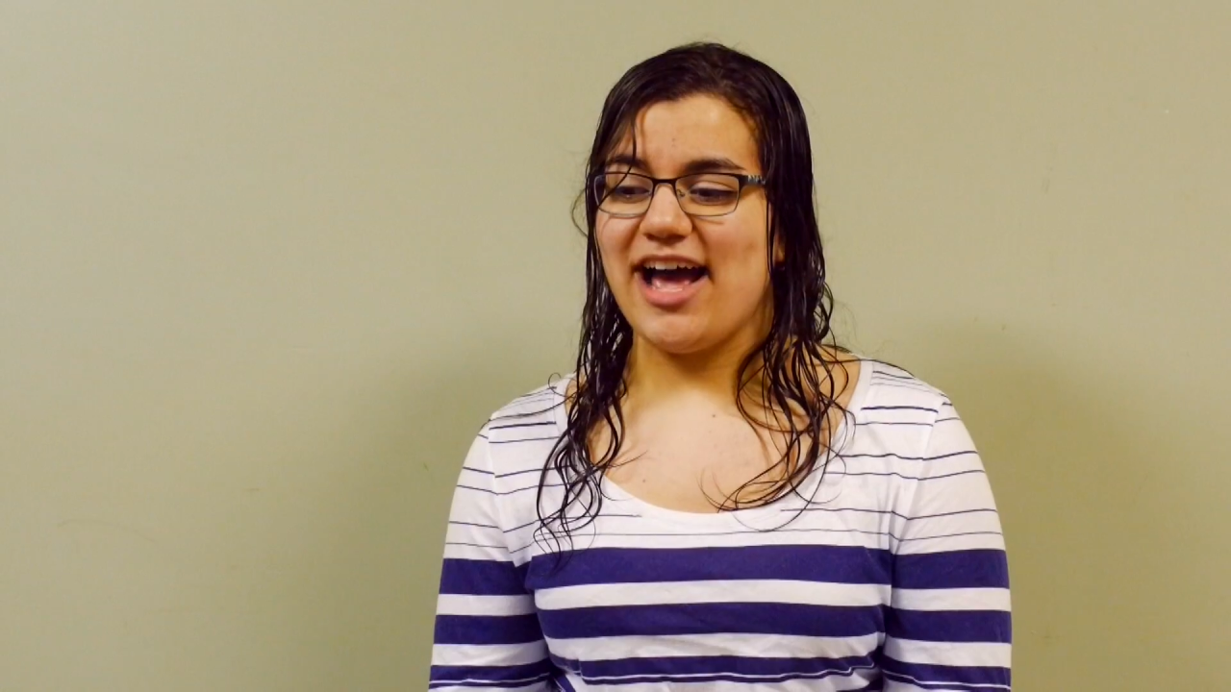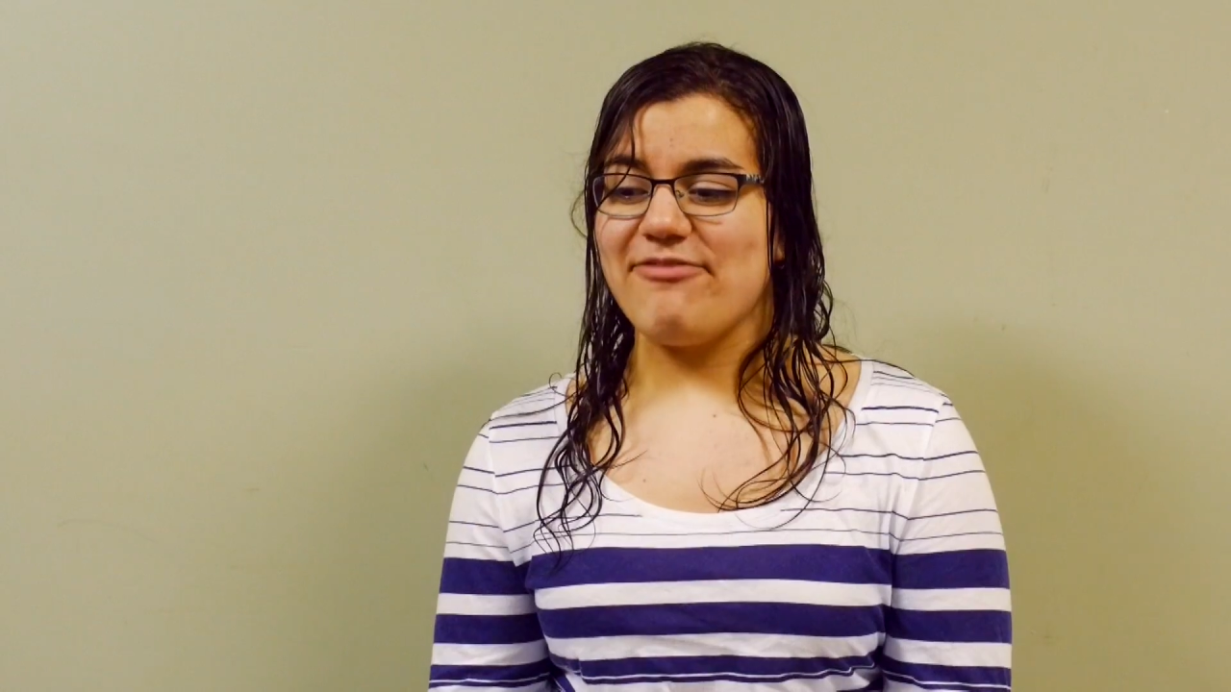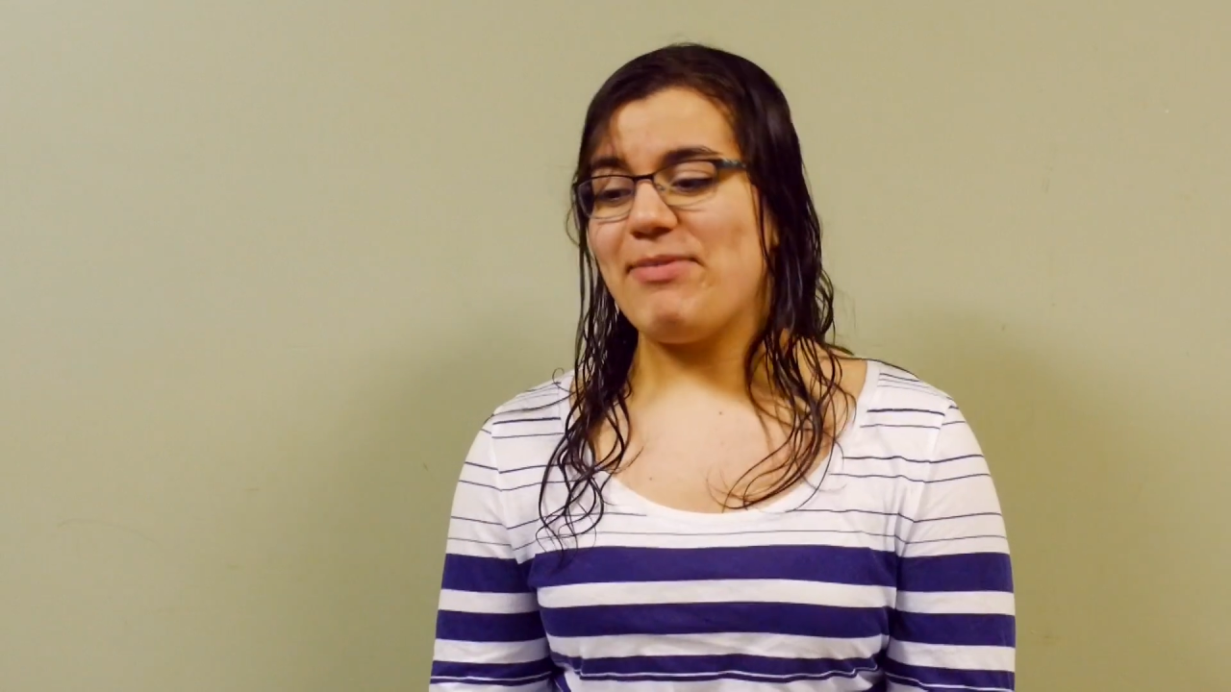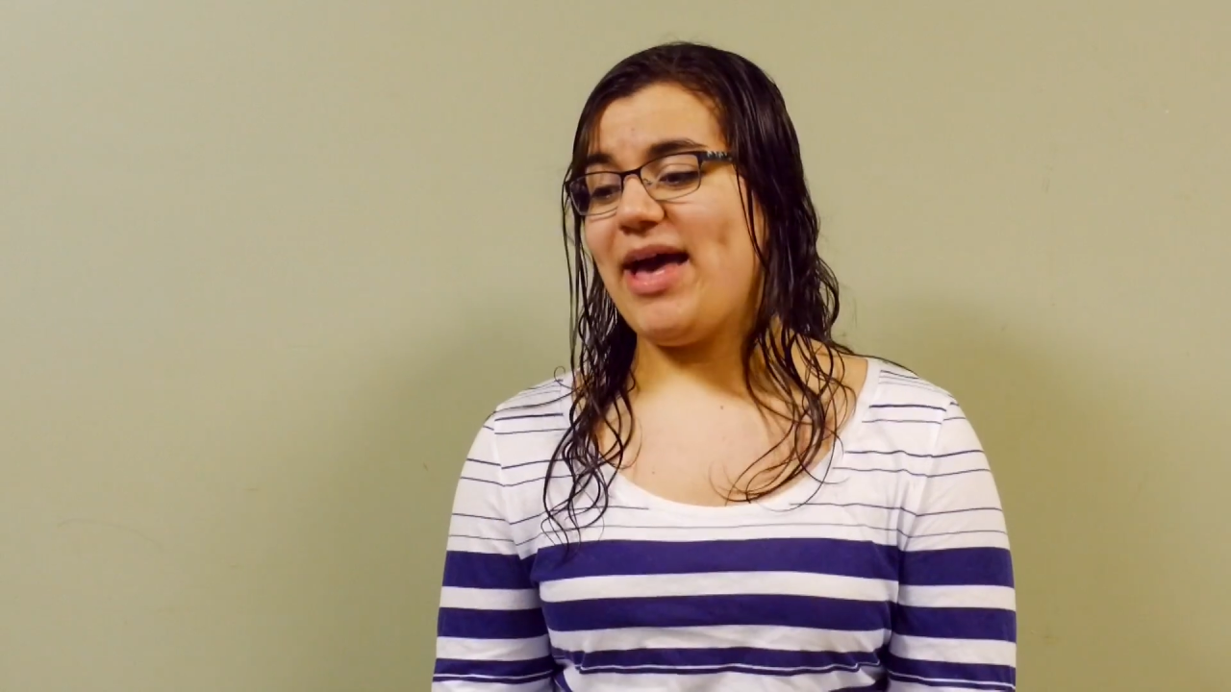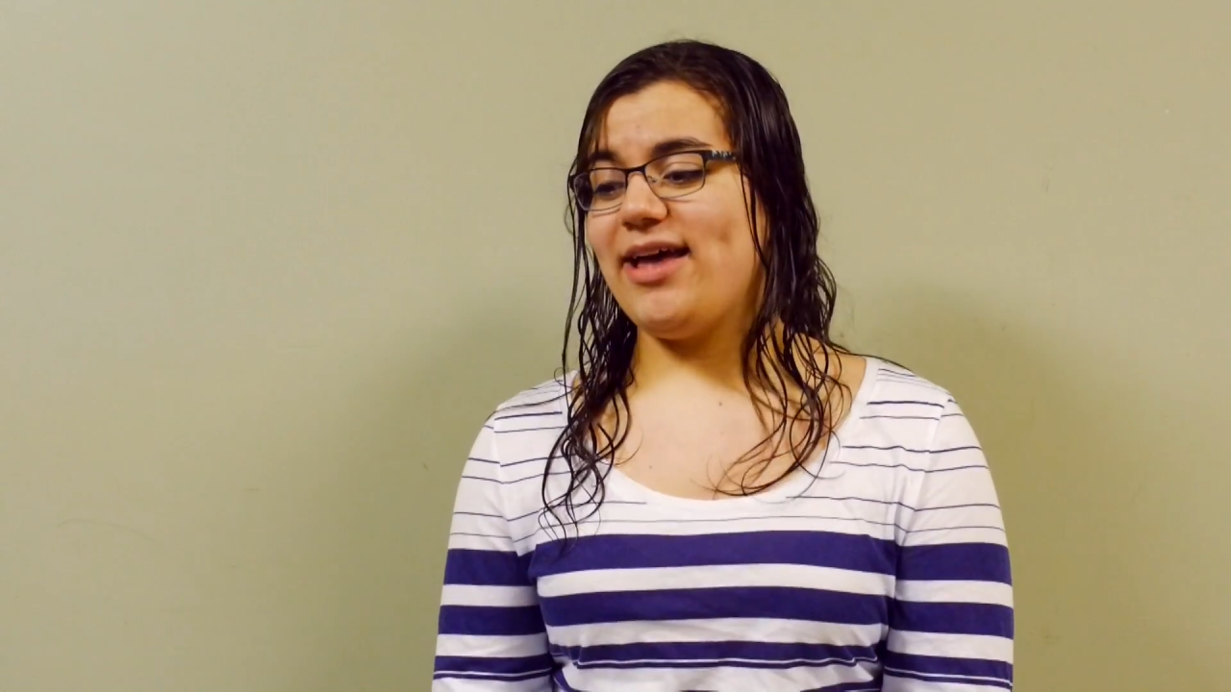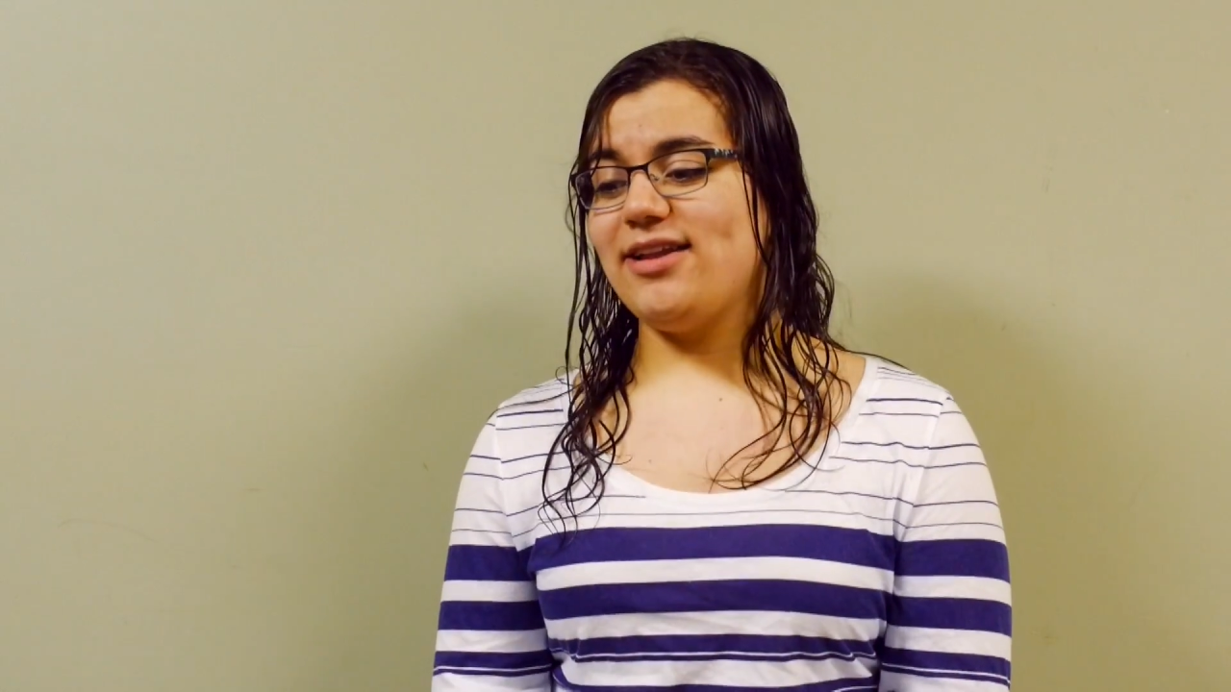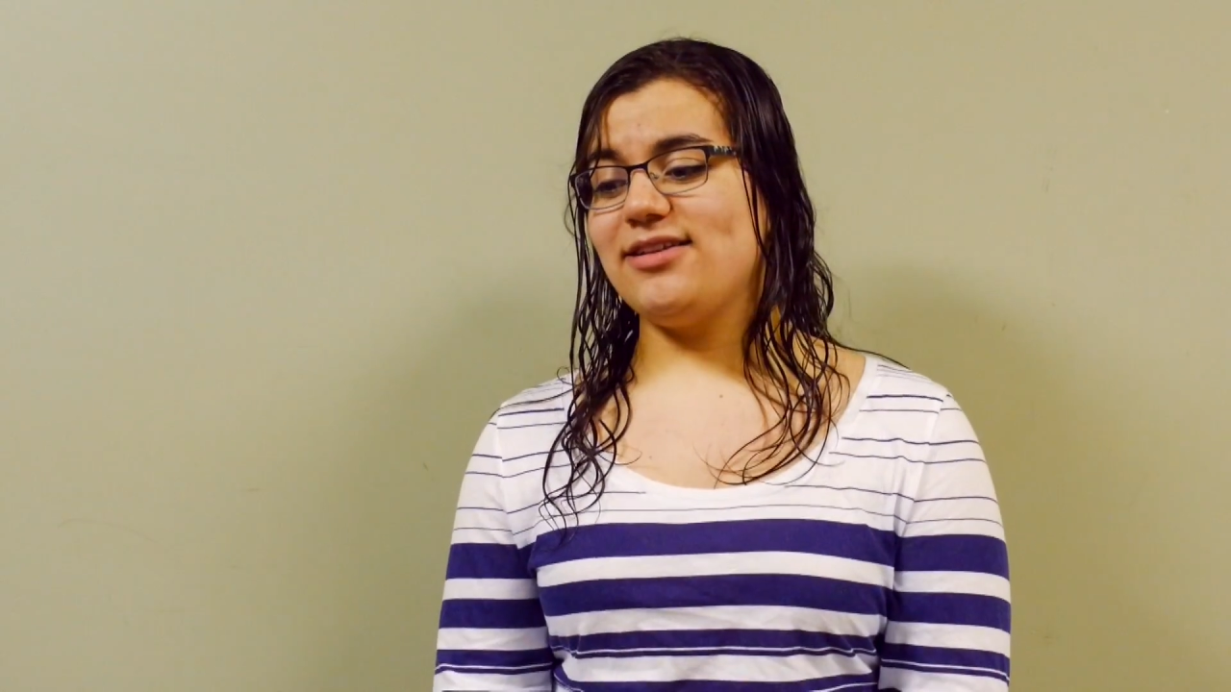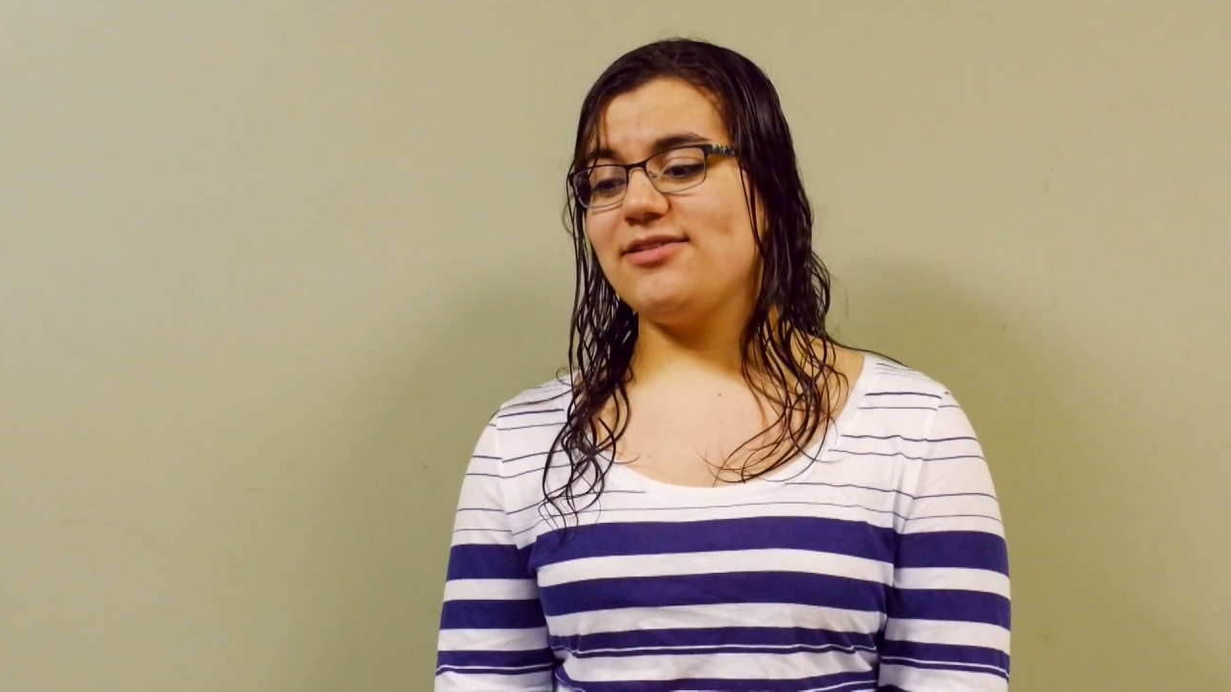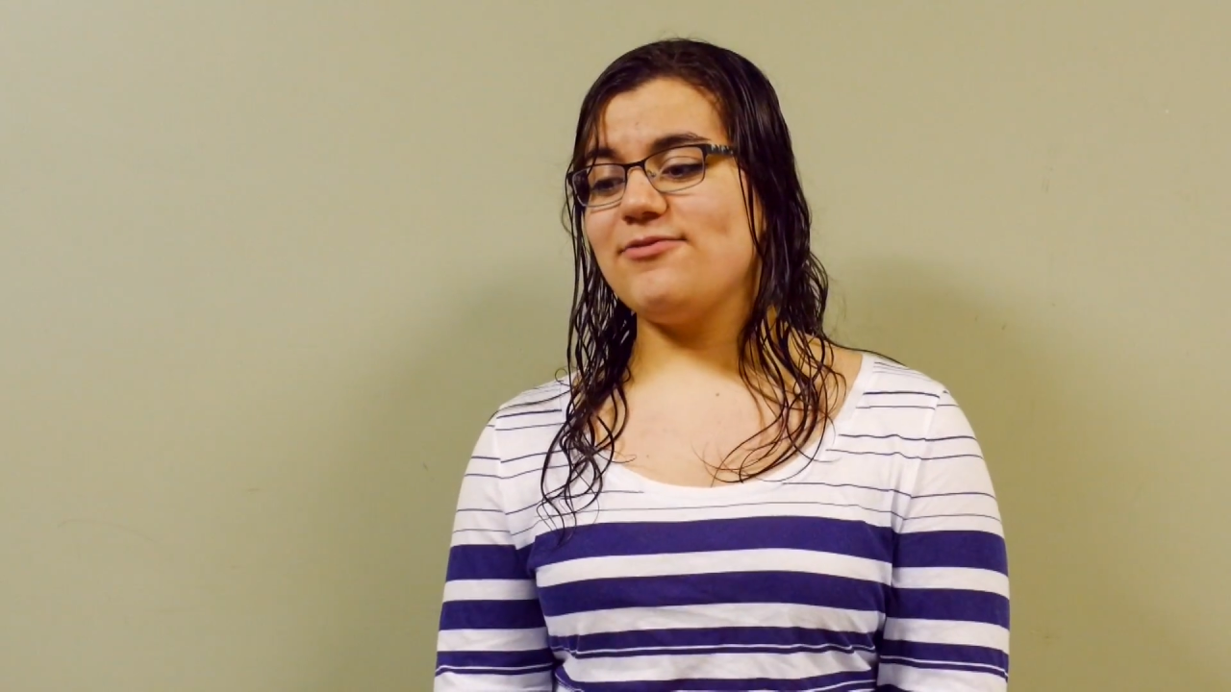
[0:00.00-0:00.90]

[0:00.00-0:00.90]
I met